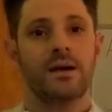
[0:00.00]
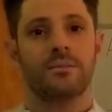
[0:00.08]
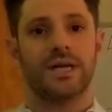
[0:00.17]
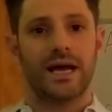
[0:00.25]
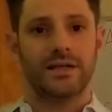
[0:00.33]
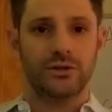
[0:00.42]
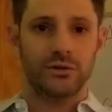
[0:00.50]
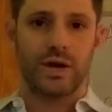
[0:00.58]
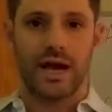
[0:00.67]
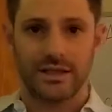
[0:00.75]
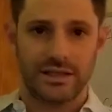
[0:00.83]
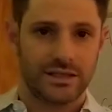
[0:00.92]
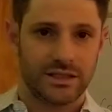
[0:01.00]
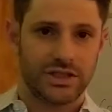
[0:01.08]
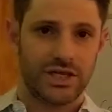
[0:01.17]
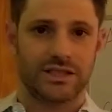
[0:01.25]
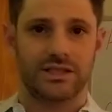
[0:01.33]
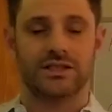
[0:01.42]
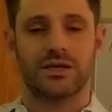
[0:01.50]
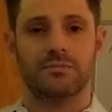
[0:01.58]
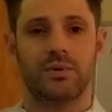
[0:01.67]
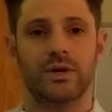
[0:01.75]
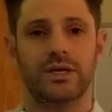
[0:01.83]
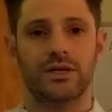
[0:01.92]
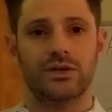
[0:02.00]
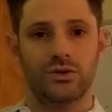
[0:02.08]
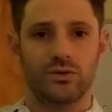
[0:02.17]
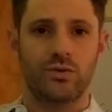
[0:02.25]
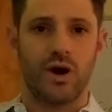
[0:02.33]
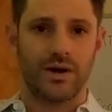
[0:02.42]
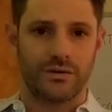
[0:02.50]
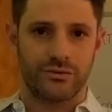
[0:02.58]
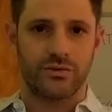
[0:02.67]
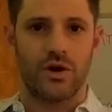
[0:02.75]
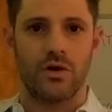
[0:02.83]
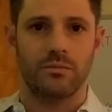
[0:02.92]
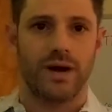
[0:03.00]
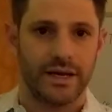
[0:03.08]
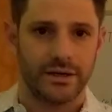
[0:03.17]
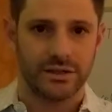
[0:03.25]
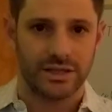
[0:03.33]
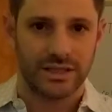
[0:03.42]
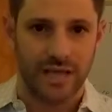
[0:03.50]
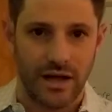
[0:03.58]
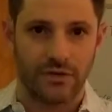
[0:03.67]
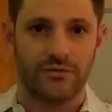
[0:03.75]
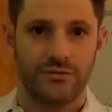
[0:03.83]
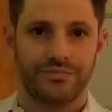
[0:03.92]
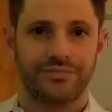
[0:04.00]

but I do highly suggest at some point you walk through the home by yourself